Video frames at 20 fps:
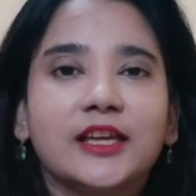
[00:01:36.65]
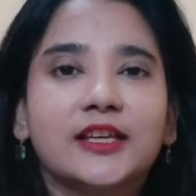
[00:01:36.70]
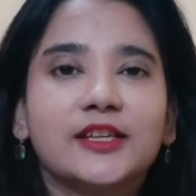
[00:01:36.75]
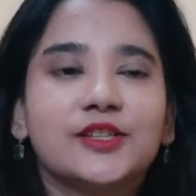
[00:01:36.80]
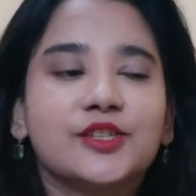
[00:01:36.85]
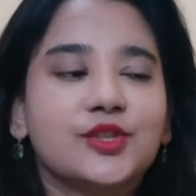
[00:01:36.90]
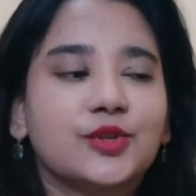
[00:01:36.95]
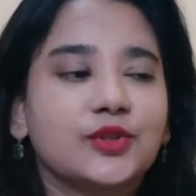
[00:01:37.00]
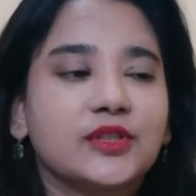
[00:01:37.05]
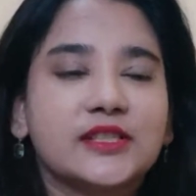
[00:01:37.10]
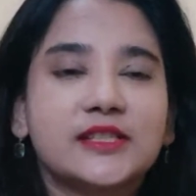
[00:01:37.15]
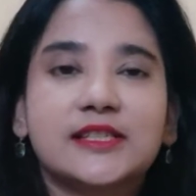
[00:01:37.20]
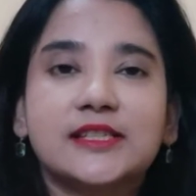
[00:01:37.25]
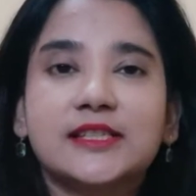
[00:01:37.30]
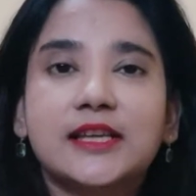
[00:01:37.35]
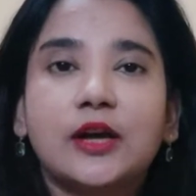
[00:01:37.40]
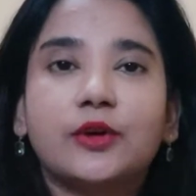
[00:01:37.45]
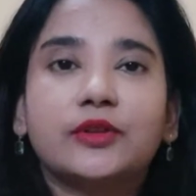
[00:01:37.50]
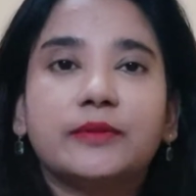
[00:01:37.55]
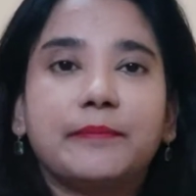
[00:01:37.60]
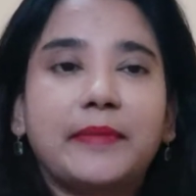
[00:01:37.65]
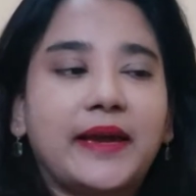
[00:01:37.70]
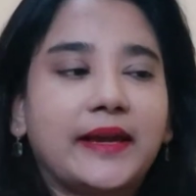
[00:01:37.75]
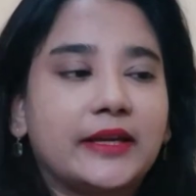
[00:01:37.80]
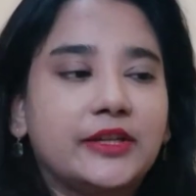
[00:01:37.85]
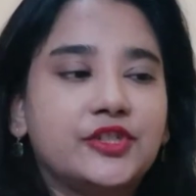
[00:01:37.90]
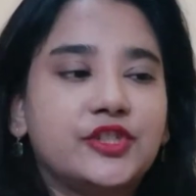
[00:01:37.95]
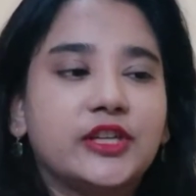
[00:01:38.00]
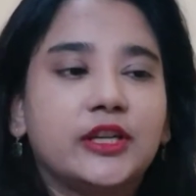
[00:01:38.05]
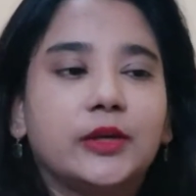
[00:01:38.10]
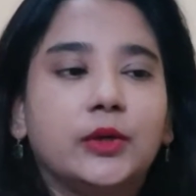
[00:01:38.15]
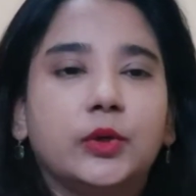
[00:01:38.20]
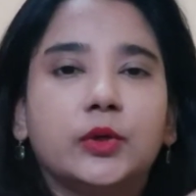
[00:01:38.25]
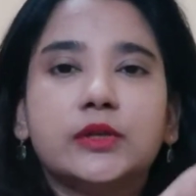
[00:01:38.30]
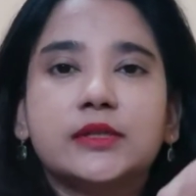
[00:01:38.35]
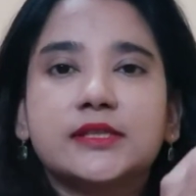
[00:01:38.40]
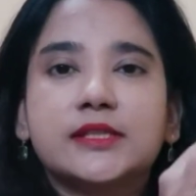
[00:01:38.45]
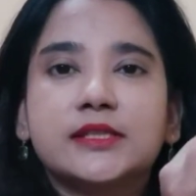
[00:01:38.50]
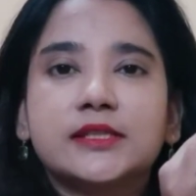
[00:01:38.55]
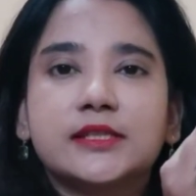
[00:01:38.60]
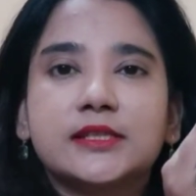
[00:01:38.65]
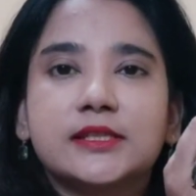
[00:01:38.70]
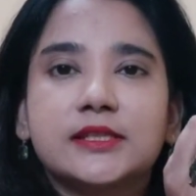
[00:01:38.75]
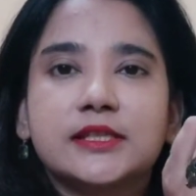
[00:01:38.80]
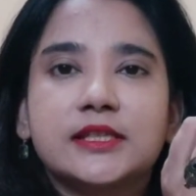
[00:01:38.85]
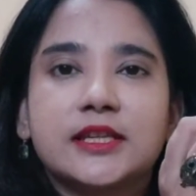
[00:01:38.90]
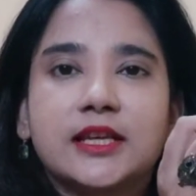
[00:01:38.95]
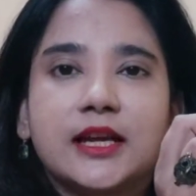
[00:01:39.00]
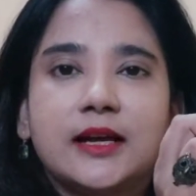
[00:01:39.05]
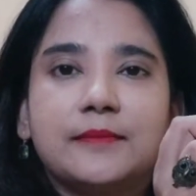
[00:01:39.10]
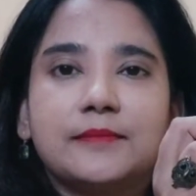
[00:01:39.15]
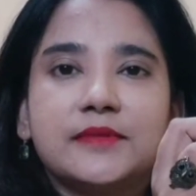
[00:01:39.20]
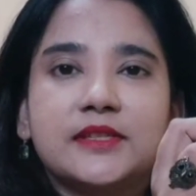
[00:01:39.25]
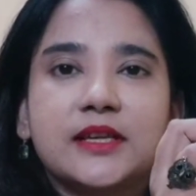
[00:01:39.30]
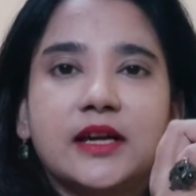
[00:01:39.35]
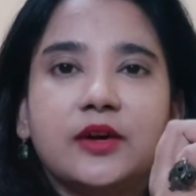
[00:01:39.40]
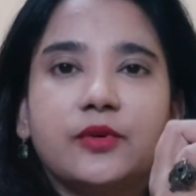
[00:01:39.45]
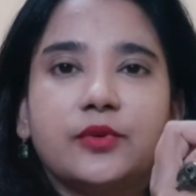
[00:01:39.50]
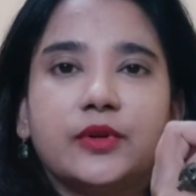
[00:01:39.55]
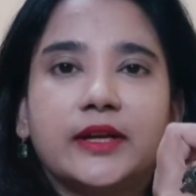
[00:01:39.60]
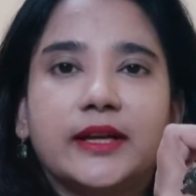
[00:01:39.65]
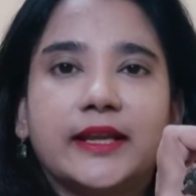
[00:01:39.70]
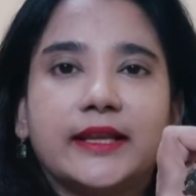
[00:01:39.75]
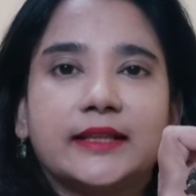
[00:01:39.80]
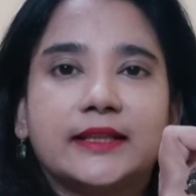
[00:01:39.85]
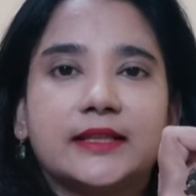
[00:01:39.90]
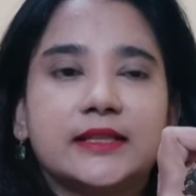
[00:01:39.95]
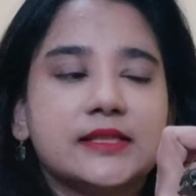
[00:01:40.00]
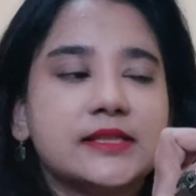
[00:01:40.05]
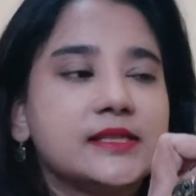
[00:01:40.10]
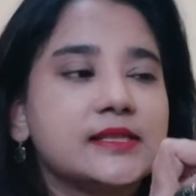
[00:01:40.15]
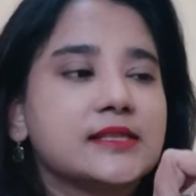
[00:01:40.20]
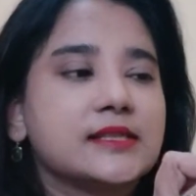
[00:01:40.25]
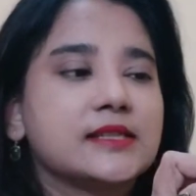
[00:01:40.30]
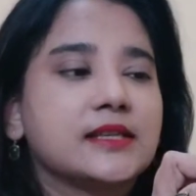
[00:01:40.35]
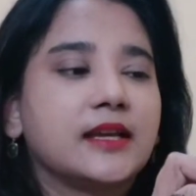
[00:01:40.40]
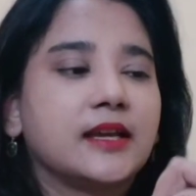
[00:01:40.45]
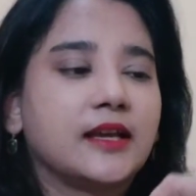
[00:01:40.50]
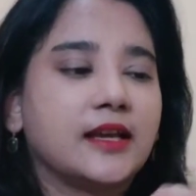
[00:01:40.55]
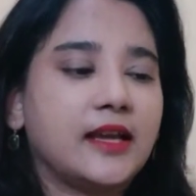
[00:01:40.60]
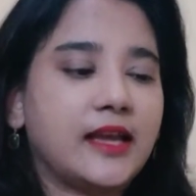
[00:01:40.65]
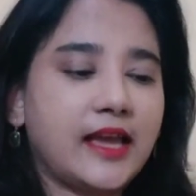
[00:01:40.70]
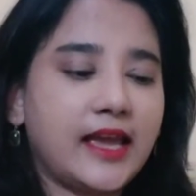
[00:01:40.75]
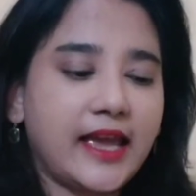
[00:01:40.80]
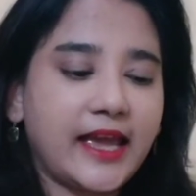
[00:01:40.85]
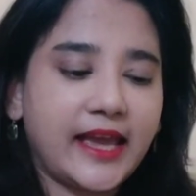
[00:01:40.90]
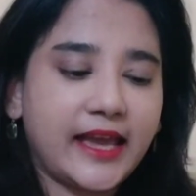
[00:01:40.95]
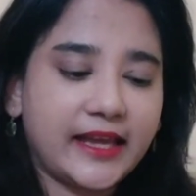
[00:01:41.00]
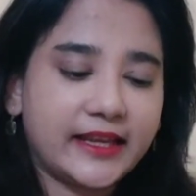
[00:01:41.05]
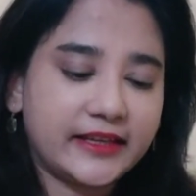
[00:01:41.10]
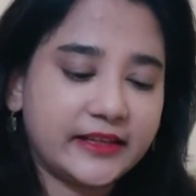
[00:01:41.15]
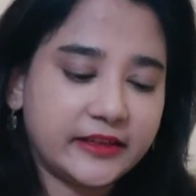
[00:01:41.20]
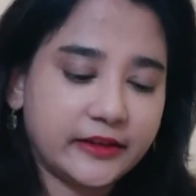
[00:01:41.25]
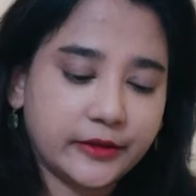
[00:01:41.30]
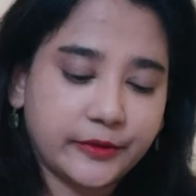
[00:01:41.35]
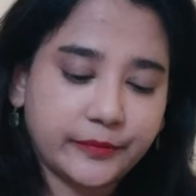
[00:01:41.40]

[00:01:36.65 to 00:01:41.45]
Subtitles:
So this is how the packaging looks. It comes out like this, and